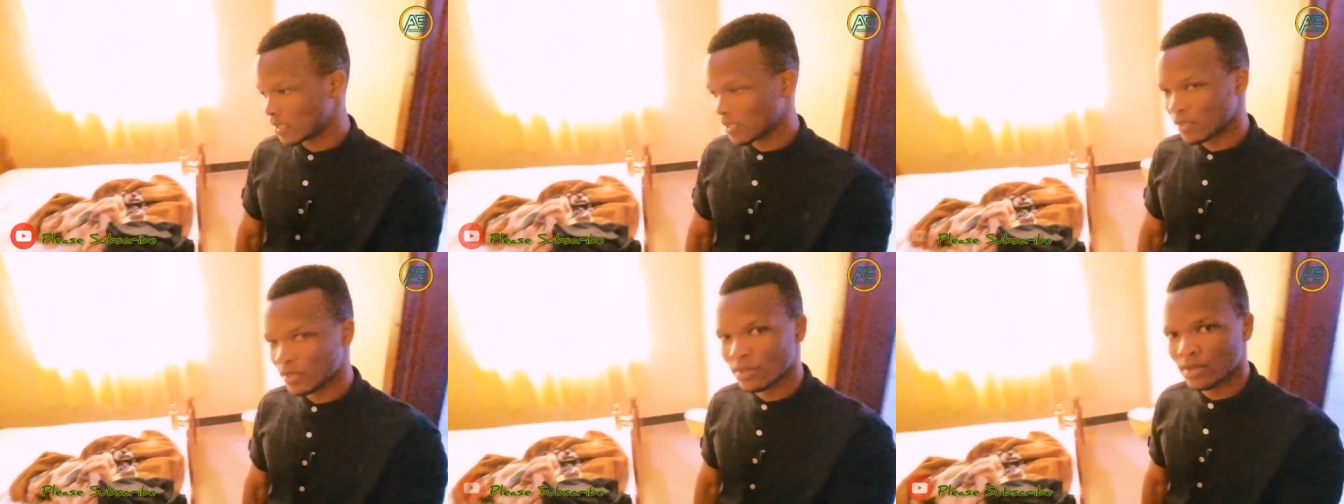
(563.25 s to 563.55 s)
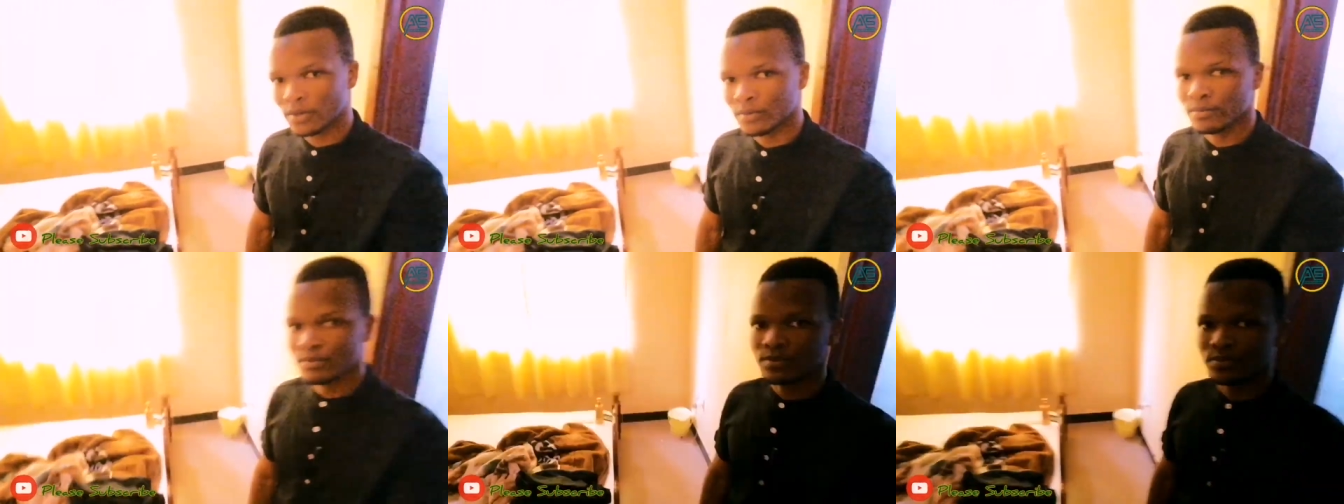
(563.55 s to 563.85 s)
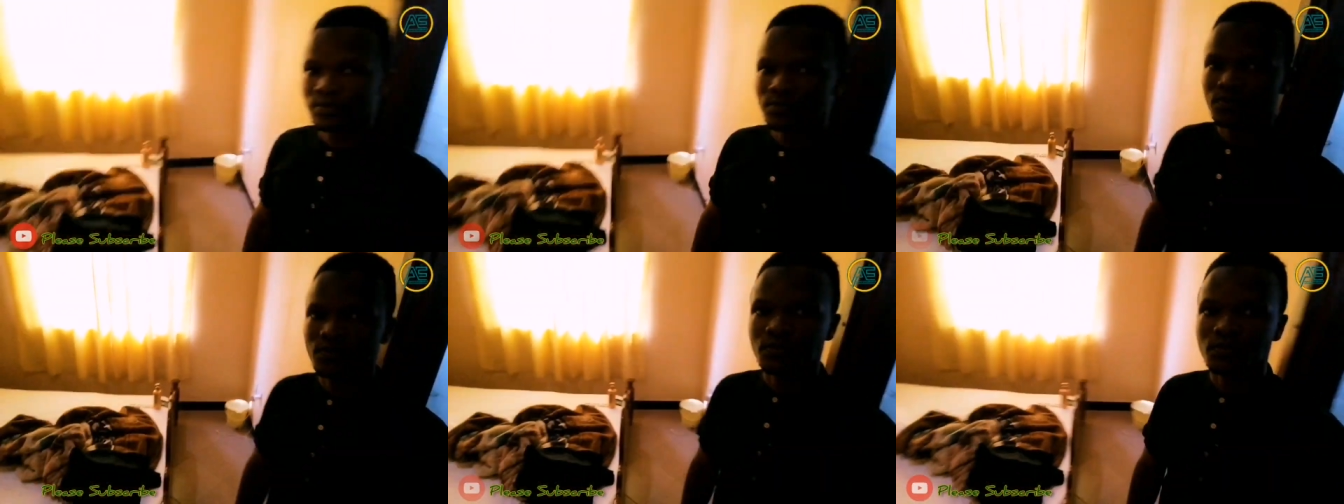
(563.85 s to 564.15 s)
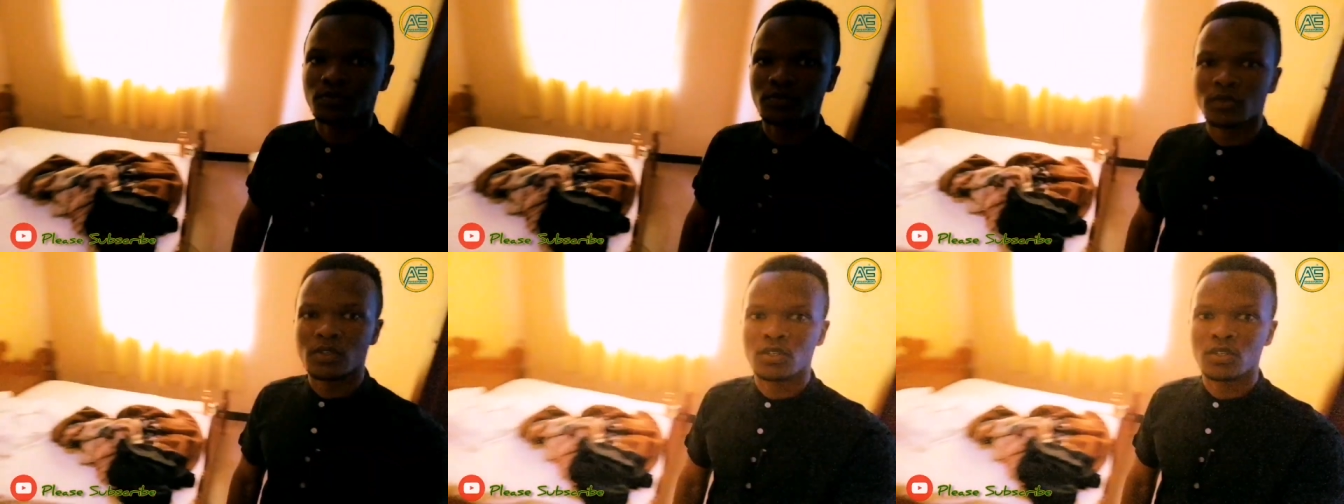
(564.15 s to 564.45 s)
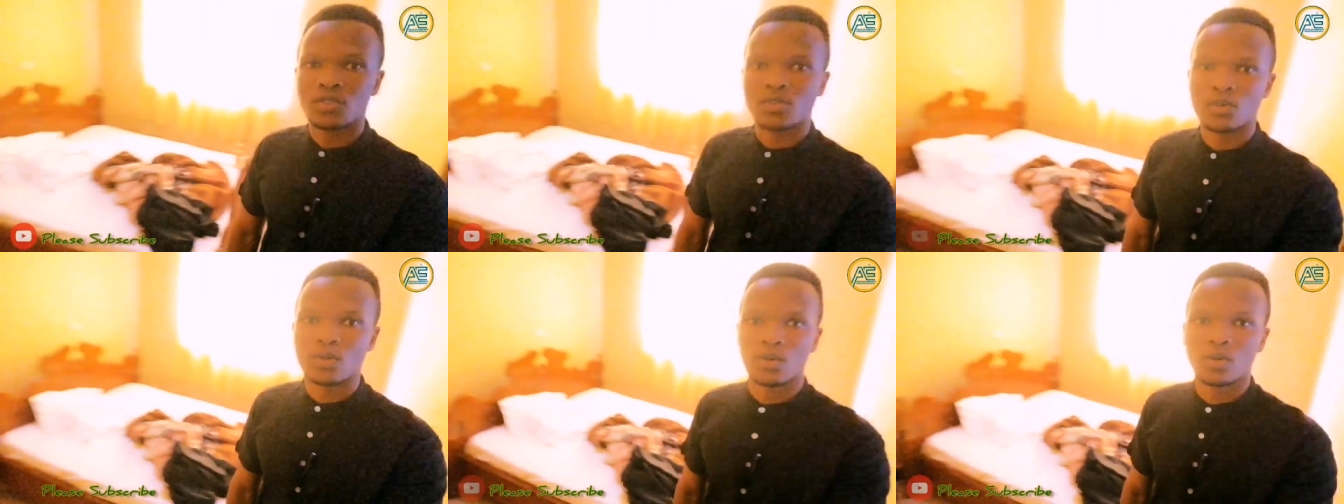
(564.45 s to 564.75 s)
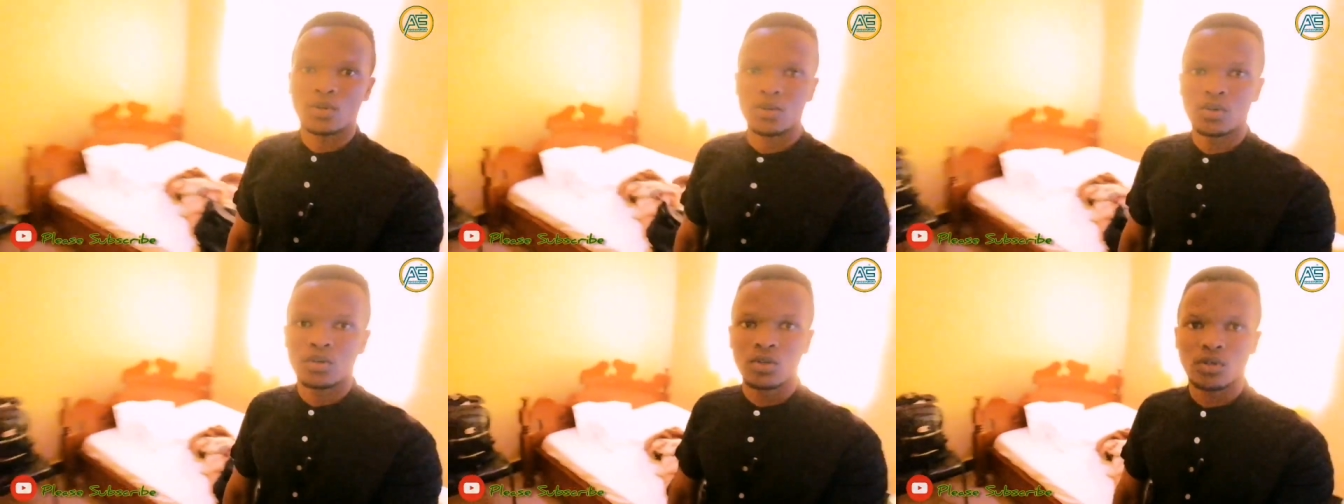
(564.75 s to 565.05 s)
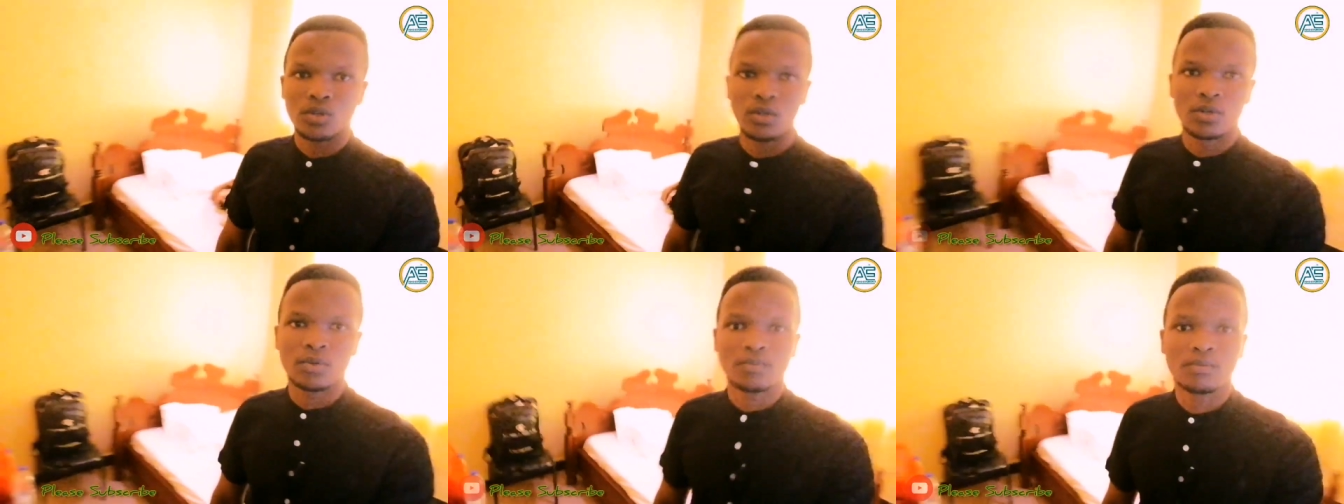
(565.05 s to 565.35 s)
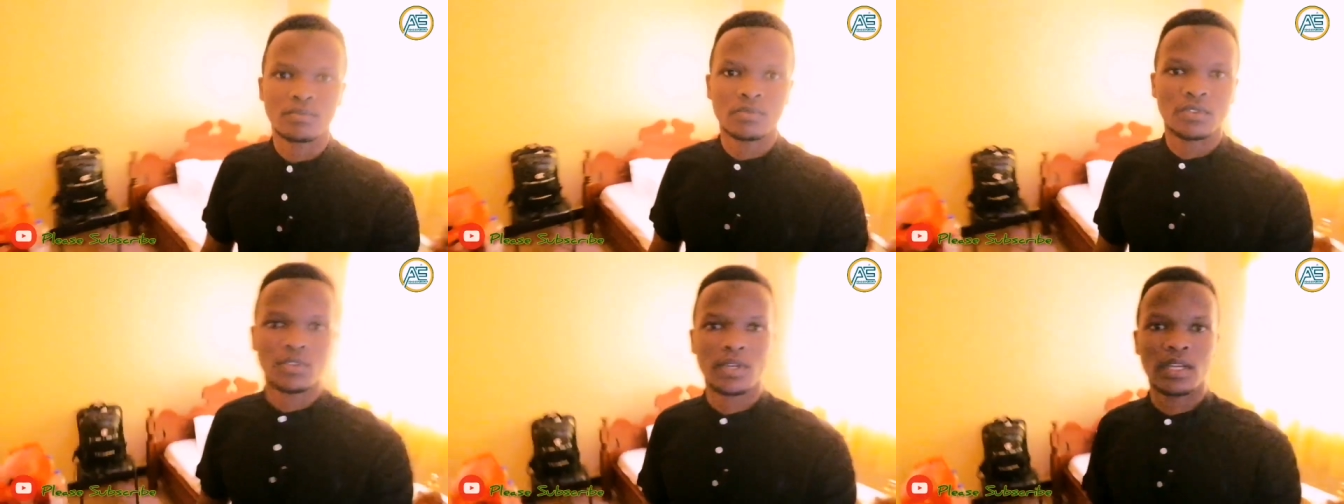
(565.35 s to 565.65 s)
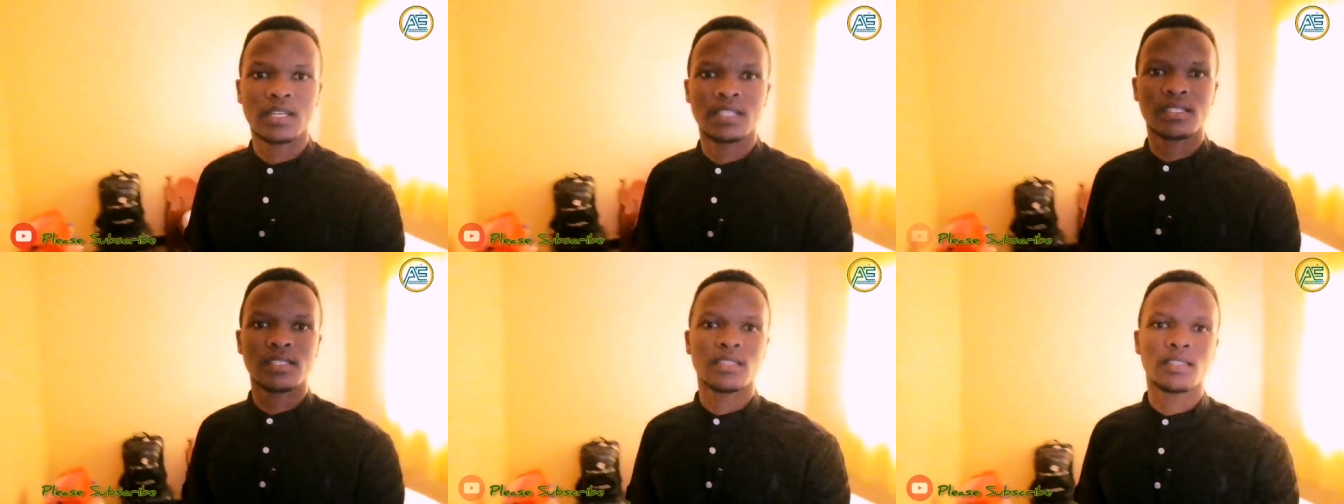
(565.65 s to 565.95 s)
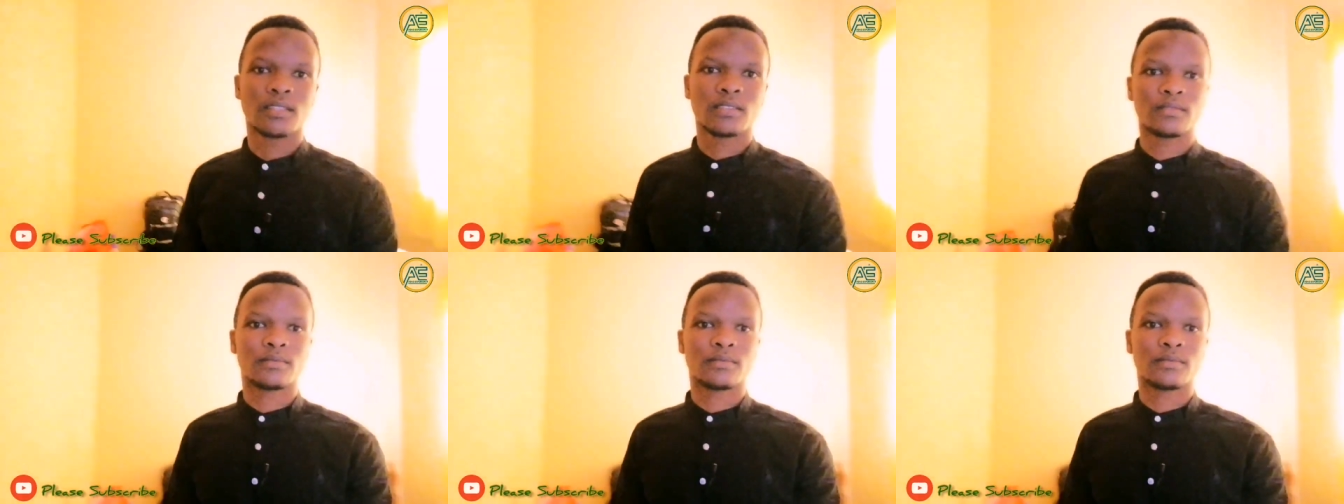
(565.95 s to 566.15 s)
you know. So you can see,